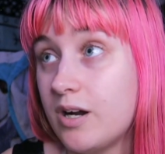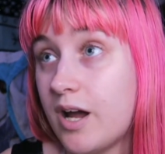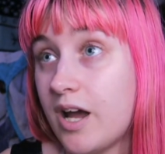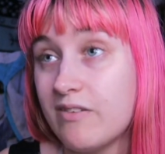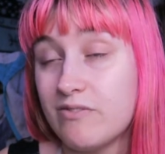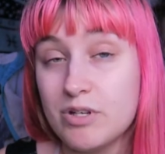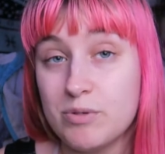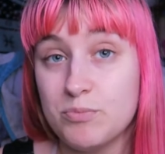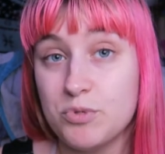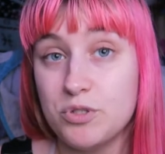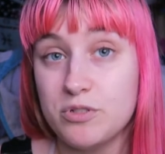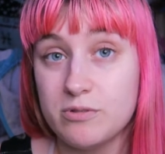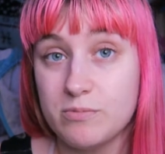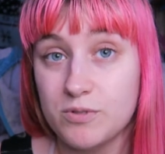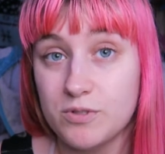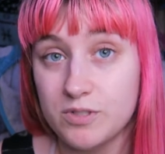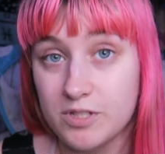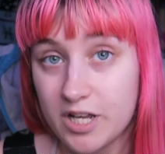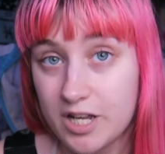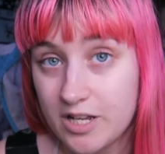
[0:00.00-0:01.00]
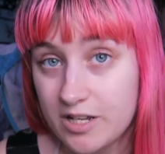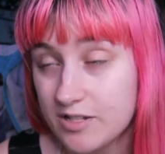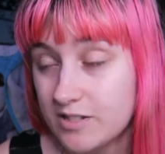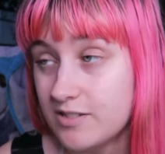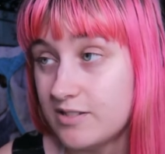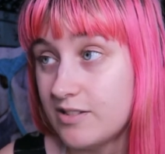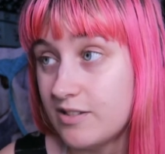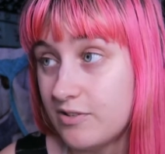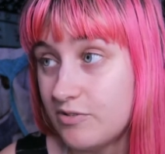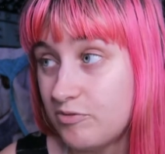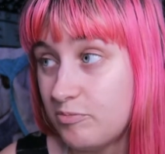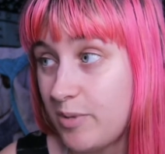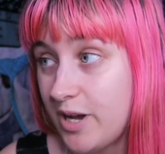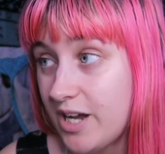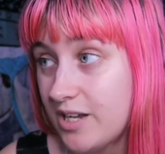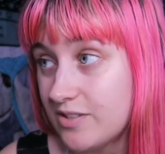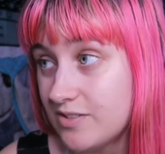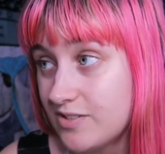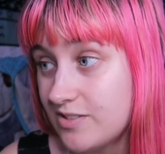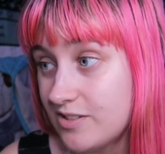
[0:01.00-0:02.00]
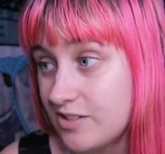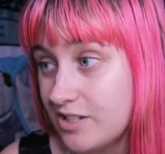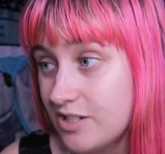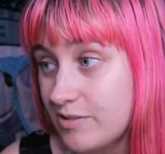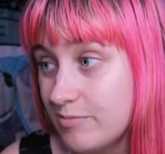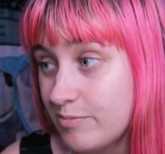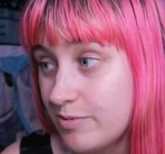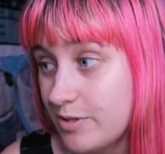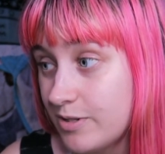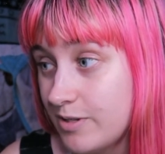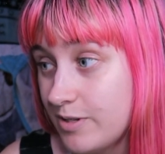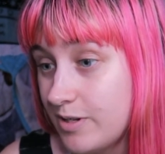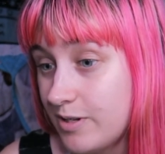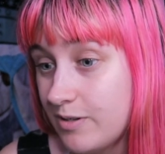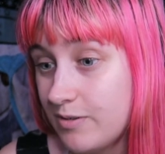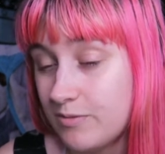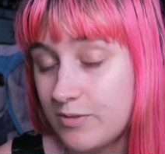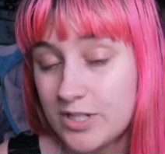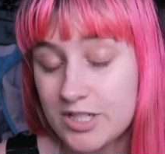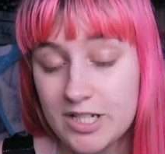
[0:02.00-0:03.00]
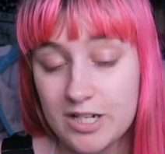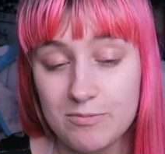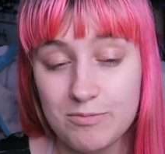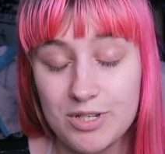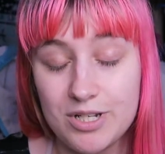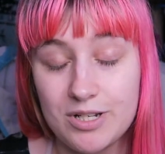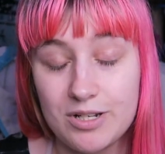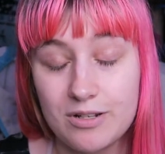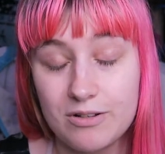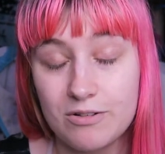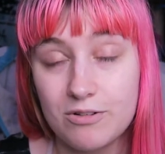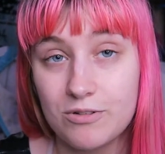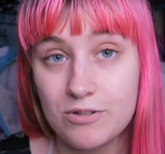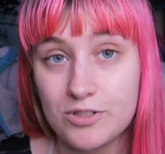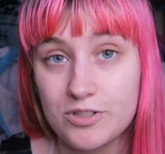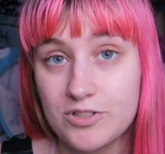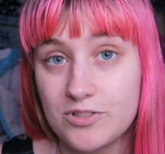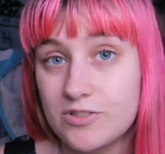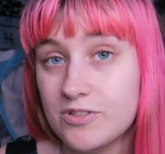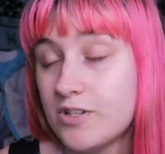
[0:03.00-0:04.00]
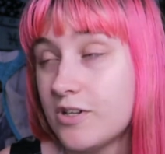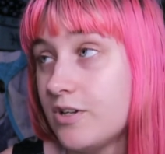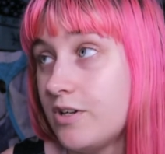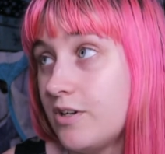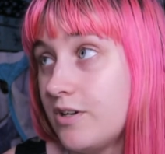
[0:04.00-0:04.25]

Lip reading: having multiple days of bad sleep, which I mean, of course,